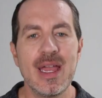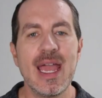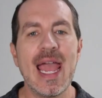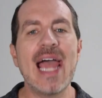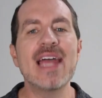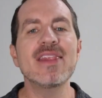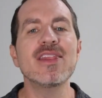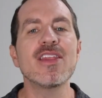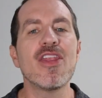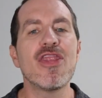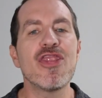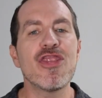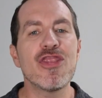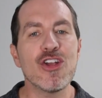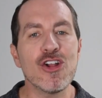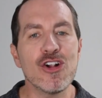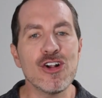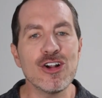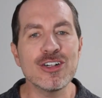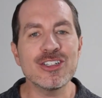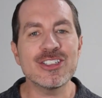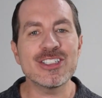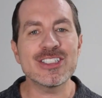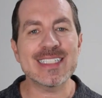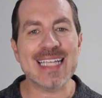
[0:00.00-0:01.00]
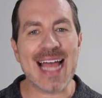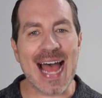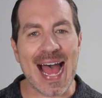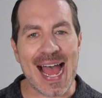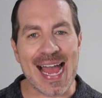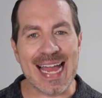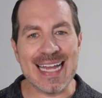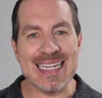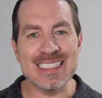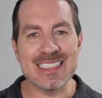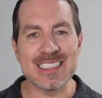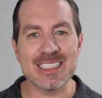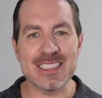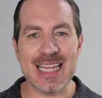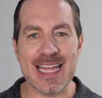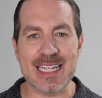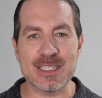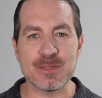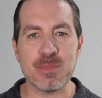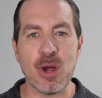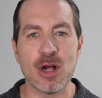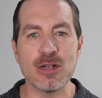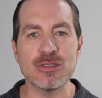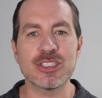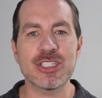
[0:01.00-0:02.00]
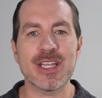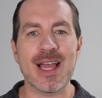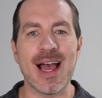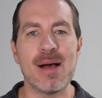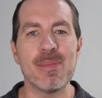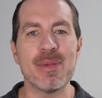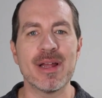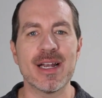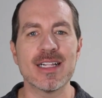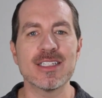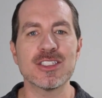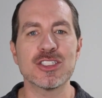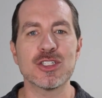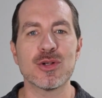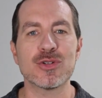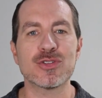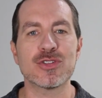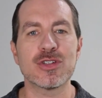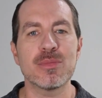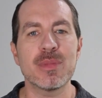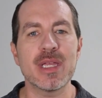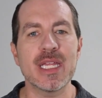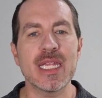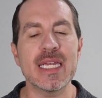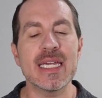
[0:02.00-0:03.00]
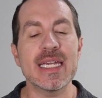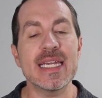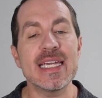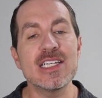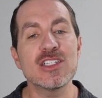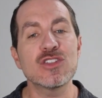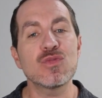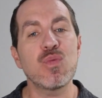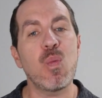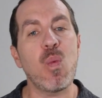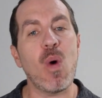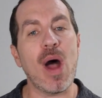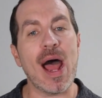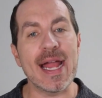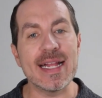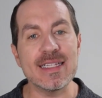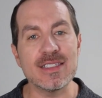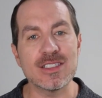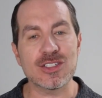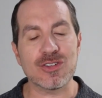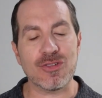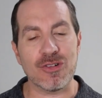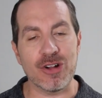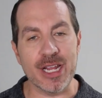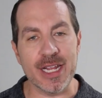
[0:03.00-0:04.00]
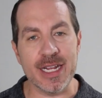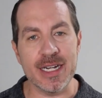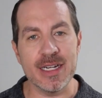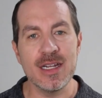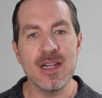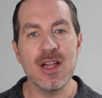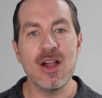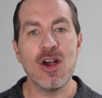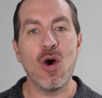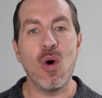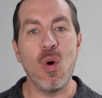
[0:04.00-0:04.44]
And the third size that's most common on social media is widescreen,